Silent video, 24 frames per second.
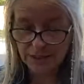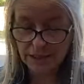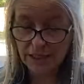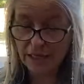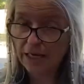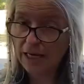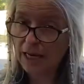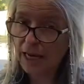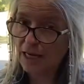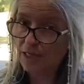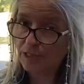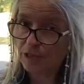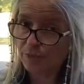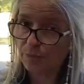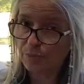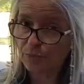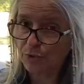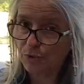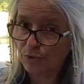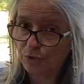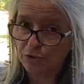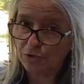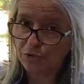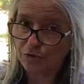and it has a
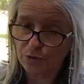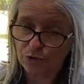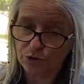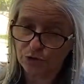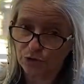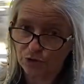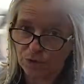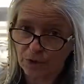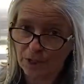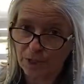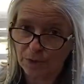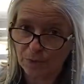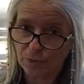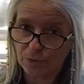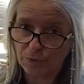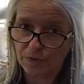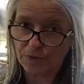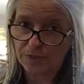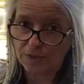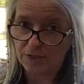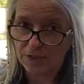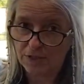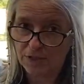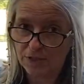beautiful drape with
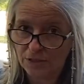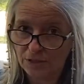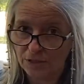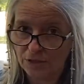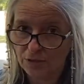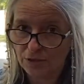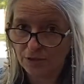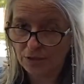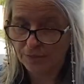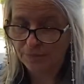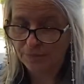the silk.